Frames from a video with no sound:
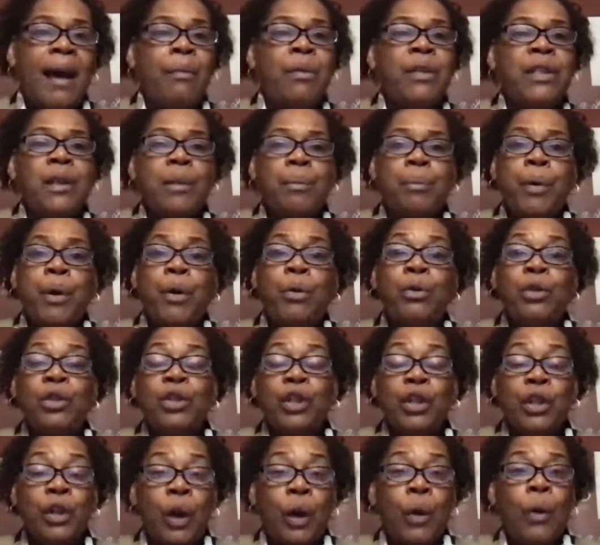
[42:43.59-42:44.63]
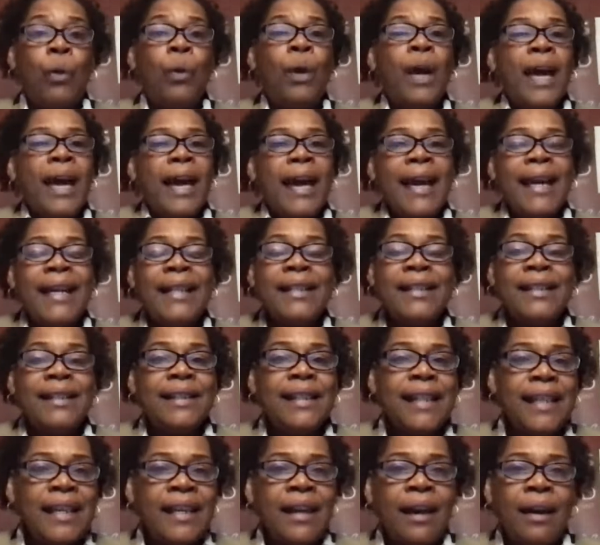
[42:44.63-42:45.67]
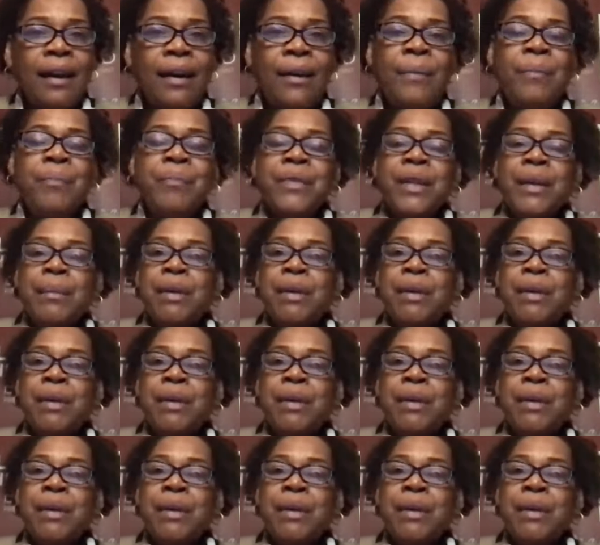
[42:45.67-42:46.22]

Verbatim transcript: I was supposed to go and see her,